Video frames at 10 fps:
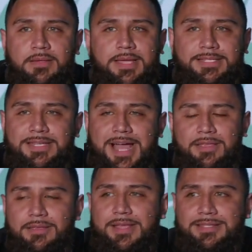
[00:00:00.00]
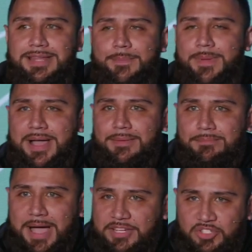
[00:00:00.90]
It's not, it's not by
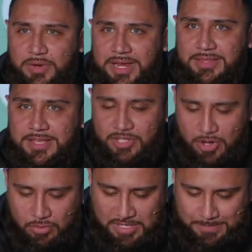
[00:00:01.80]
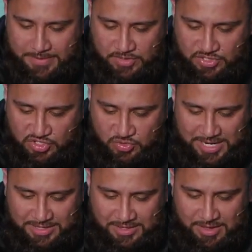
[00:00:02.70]
my strength, it's only by the
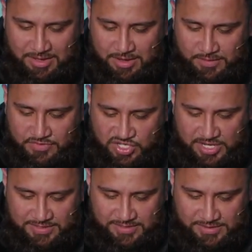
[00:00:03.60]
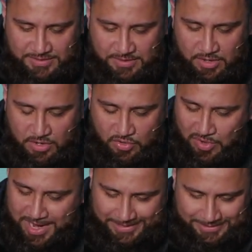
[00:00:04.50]
strength of Jesus Christ.